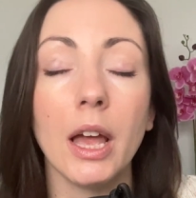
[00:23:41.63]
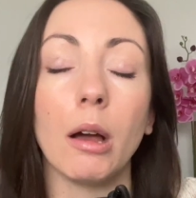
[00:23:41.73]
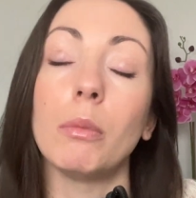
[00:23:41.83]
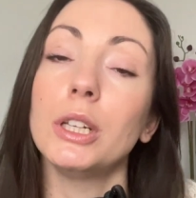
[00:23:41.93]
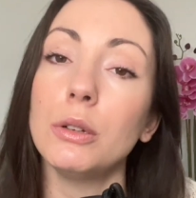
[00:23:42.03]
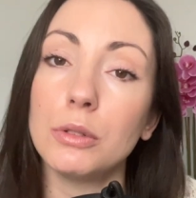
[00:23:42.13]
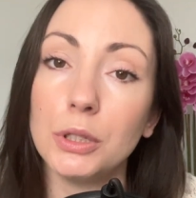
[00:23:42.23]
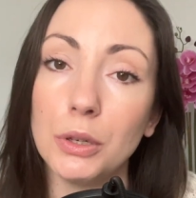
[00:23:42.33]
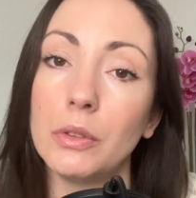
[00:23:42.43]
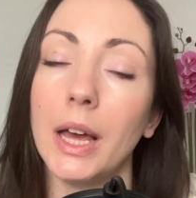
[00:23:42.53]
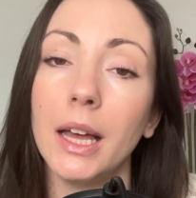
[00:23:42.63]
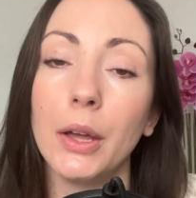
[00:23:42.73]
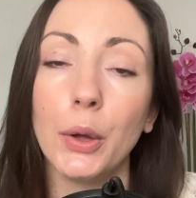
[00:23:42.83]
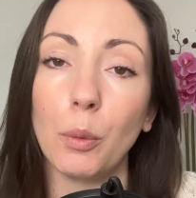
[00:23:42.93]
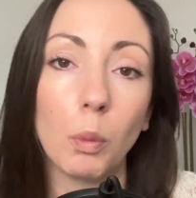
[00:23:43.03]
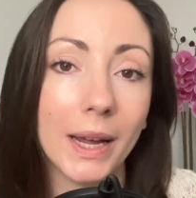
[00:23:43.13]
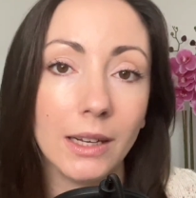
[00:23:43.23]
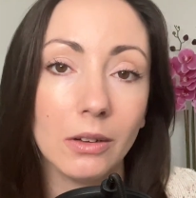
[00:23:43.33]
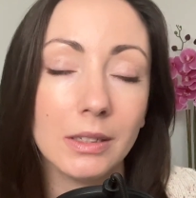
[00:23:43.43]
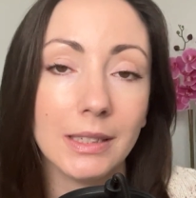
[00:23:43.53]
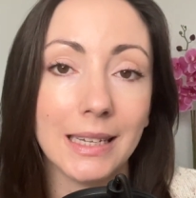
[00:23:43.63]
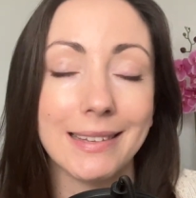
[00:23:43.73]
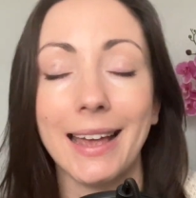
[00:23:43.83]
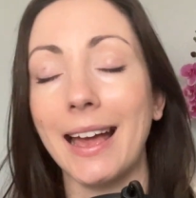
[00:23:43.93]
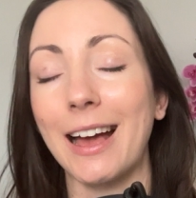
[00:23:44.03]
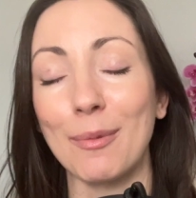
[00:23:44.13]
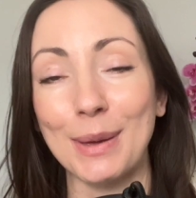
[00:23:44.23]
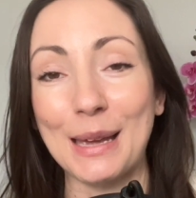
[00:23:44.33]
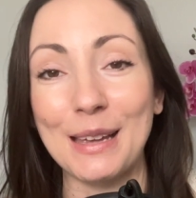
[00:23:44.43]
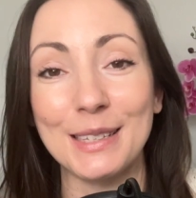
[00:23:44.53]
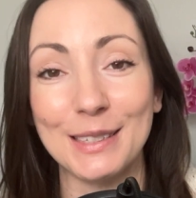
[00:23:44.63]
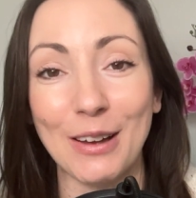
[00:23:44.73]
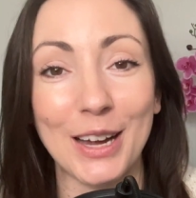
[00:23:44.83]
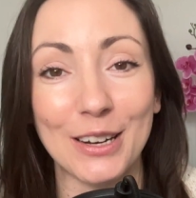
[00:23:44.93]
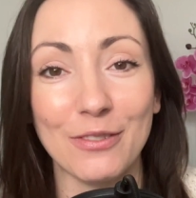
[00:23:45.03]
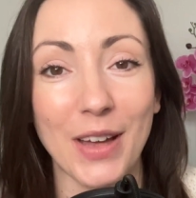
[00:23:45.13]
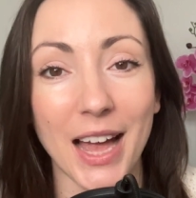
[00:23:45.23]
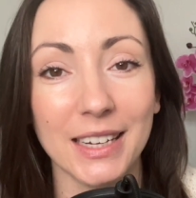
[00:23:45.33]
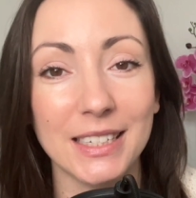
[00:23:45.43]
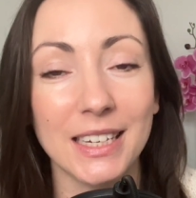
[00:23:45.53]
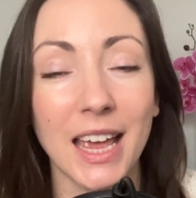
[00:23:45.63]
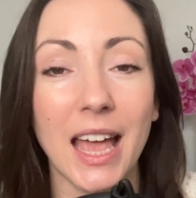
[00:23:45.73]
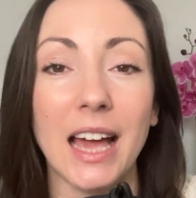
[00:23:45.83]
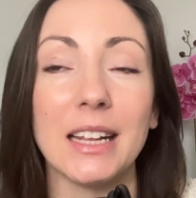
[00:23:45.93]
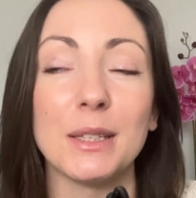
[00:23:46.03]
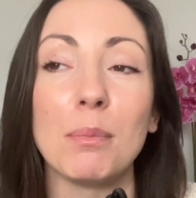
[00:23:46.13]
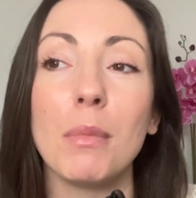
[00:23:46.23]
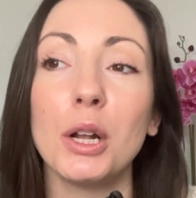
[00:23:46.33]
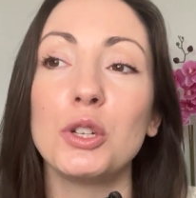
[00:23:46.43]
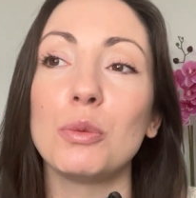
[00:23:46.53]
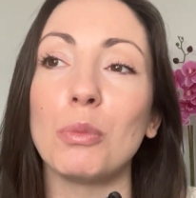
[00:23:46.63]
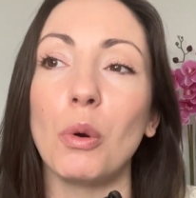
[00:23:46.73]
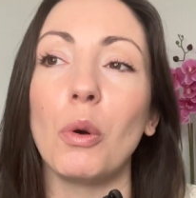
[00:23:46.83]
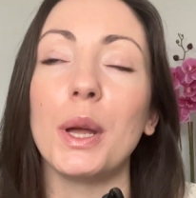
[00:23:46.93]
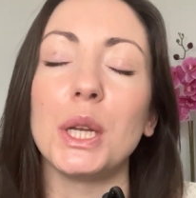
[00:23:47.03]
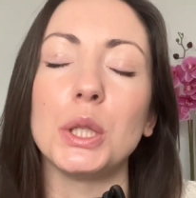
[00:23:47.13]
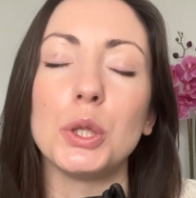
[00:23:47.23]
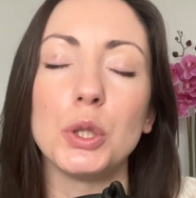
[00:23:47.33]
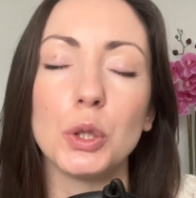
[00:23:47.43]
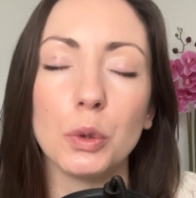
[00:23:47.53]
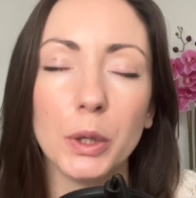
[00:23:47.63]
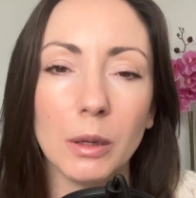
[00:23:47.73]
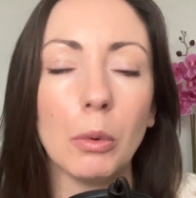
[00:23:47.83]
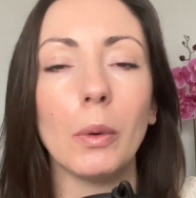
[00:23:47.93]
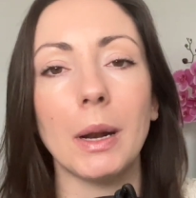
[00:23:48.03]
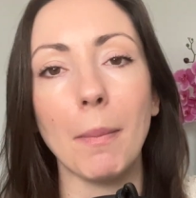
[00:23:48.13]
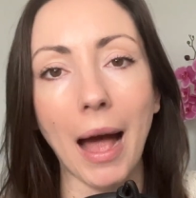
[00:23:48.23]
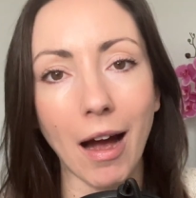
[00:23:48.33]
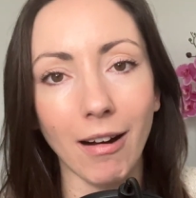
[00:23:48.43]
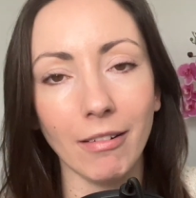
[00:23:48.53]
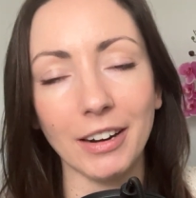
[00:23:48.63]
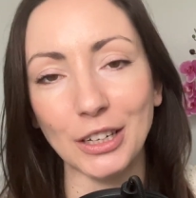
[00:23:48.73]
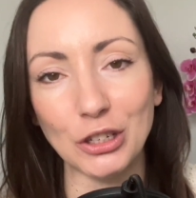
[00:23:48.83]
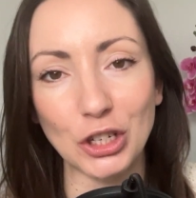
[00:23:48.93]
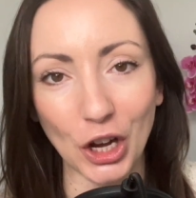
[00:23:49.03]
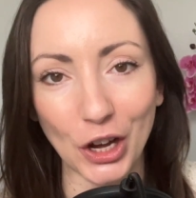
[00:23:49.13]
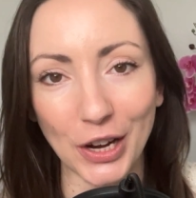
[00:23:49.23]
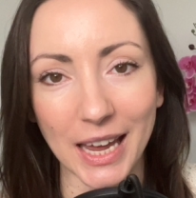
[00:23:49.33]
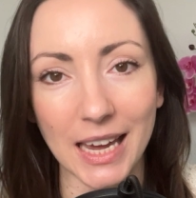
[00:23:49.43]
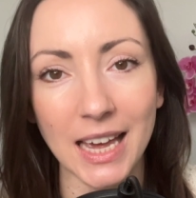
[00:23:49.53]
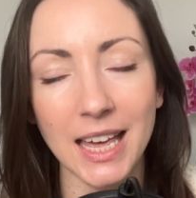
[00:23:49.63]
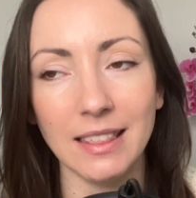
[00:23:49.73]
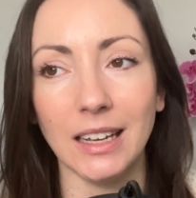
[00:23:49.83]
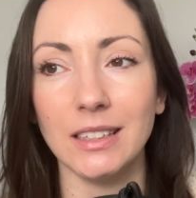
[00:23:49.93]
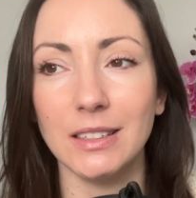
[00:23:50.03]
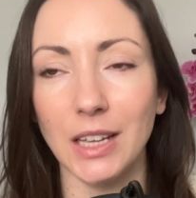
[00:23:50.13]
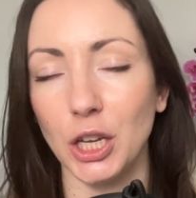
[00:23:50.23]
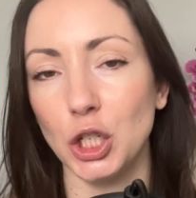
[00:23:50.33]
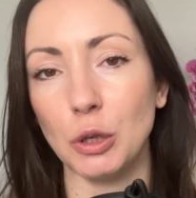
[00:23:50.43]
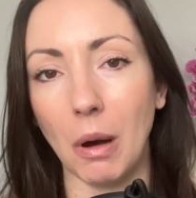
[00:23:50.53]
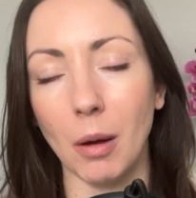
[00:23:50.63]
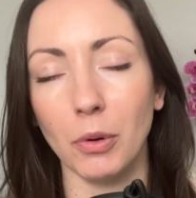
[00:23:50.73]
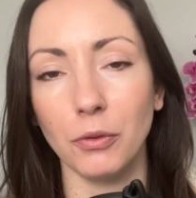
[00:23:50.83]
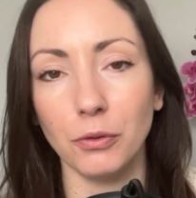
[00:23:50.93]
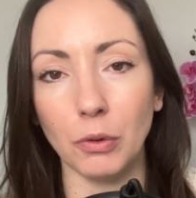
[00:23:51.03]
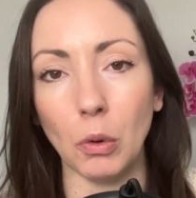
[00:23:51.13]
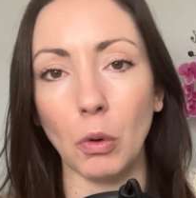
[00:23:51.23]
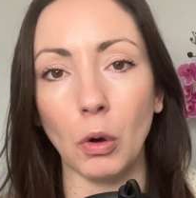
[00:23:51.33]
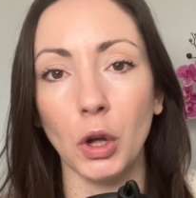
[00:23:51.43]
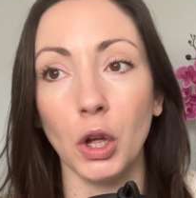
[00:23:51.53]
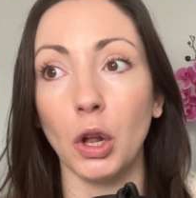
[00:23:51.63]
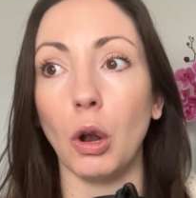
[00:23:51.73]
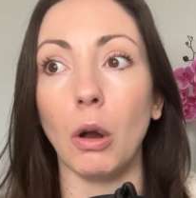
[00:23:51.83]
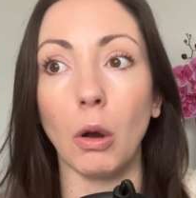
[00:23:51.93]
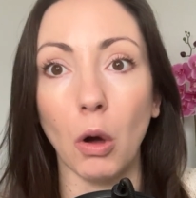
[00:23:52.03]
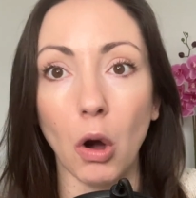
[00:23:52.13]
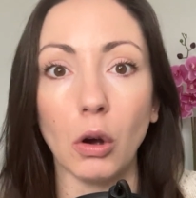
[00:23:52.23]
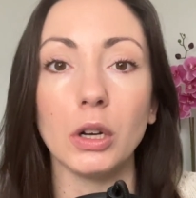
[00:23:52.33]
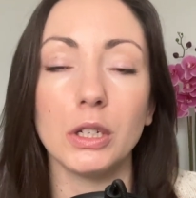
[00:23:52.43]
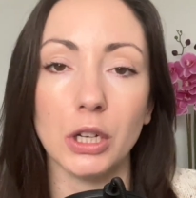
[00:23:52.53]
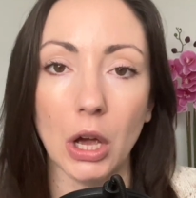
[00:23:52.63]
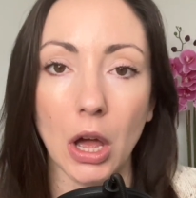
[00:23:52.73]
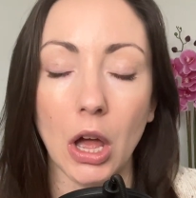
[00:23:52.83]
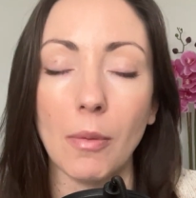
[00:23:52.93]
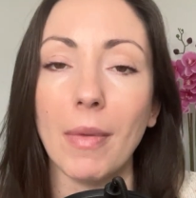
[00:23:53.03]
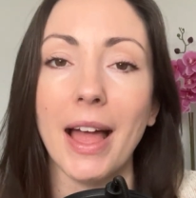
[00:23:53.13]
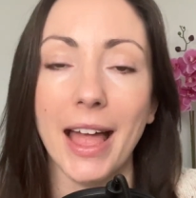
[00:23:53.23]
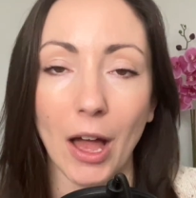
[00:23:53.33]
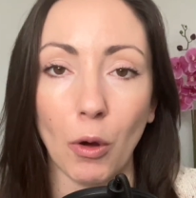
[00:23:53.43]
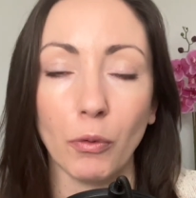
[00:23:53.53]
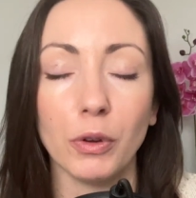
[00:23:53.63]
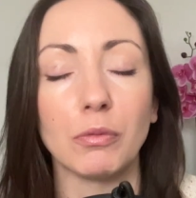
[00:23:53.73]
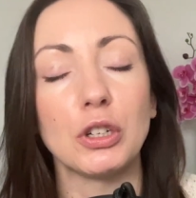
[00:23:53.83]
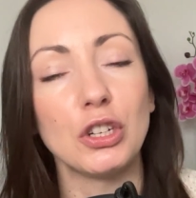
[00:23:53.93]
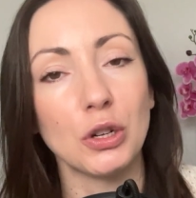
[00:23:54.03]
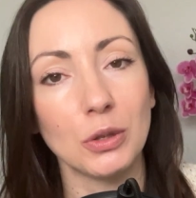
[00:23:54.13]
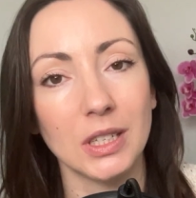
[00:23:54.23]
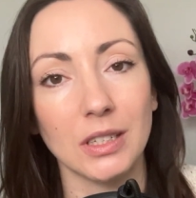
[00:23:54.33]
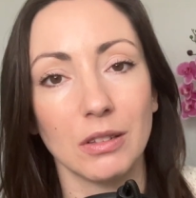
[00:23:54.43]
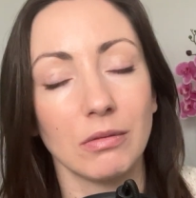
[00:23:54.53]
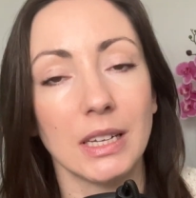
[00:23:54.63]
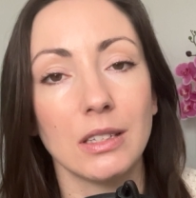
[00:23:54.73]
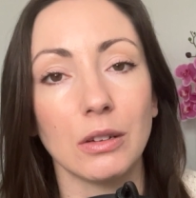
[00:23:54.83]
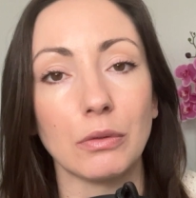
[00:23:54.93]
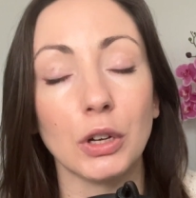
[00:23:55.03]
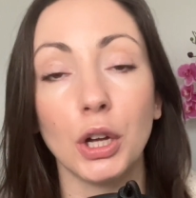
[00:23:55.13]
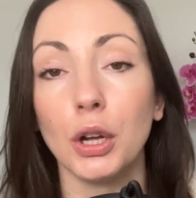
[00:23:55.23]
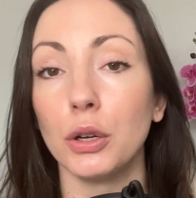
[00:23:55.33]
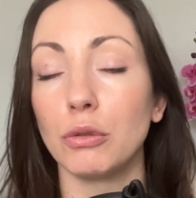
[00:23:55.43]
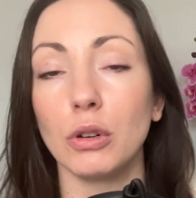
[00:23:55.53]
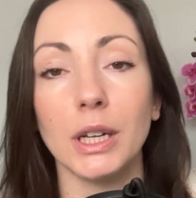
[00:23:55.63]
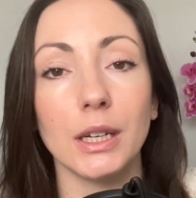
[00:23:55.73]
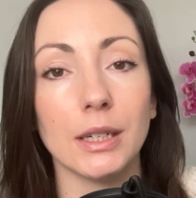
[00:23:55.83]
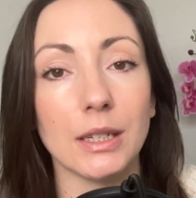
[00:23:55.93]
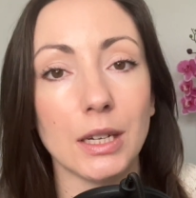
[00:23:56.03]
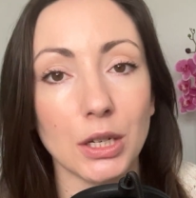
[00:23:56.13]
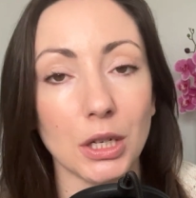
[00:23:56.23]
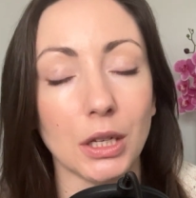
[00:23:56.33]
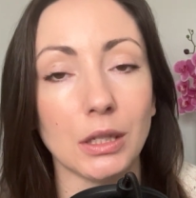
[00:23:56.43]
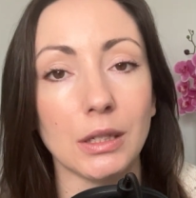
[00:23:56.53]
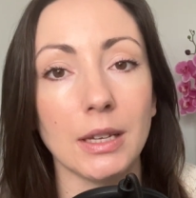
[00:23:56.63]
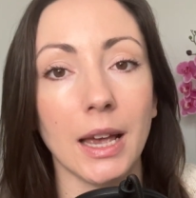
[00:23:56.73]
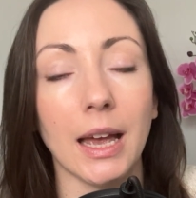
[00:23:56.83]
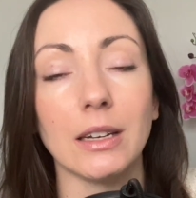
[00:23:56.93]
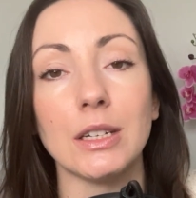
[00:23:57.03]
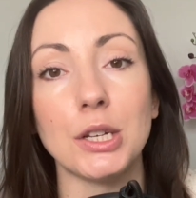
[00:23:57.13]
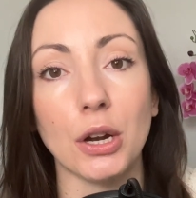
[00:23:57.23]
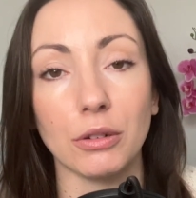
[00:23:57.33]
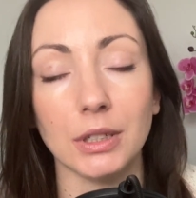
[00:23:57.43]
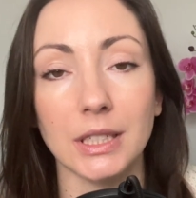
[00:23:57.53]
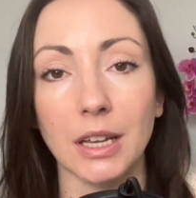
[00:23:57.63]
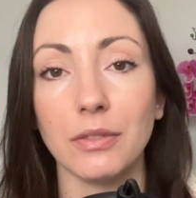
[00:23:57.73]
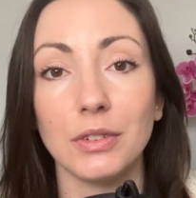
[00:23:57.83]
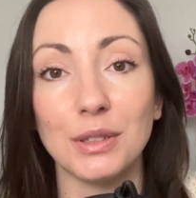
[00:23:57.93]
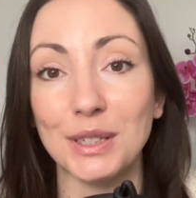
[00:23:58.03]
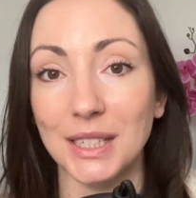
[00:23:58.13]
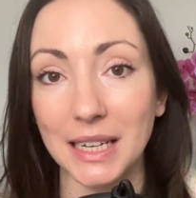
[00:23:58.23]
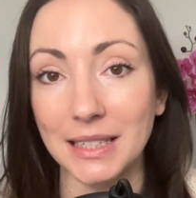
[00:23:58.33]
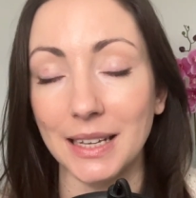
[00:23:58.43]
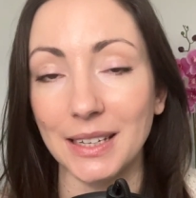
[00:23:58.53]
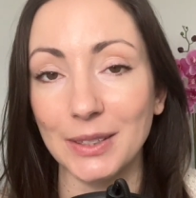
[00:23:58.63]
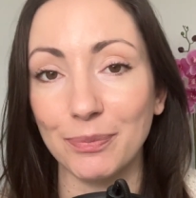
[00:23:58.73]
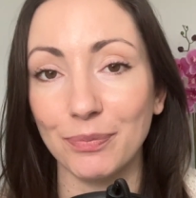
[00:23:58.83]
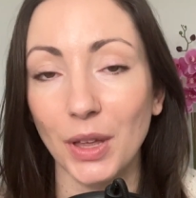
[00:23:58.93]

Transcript: And when you do that, weight loss is a happy side effect, and it's a much more enjoyable and empowering journey that sets you up for long-term health and reduces the risk of chronic conditions and degenerative diseases.